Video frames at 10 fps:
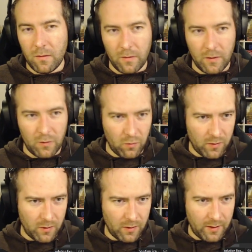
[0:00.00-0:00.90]
This
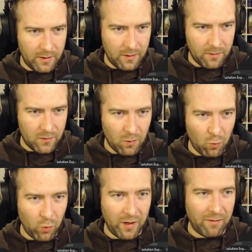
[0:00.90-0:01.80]
was a
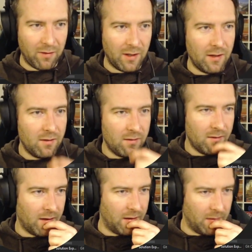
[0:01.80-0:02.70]
somewhat heavy.
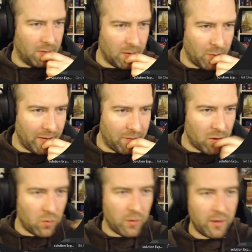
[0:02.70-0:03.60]
Do I have a
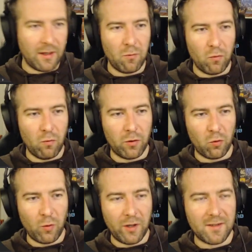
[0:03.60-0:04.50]
recording time? We're
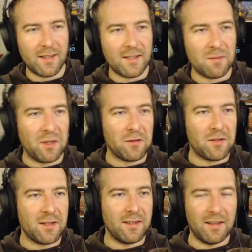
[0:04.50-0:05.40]
26
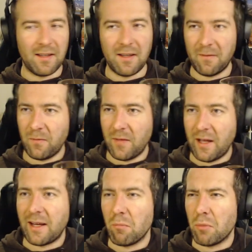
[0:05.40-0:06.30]
minutes in, and
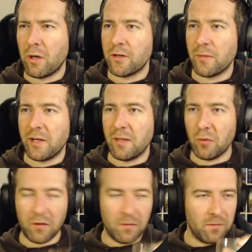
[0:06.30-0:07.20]
I can parse my
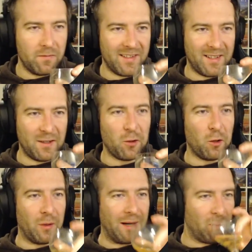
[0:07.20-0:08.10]
input. Good
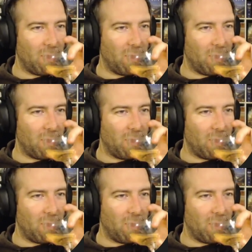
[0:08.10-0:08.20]
going.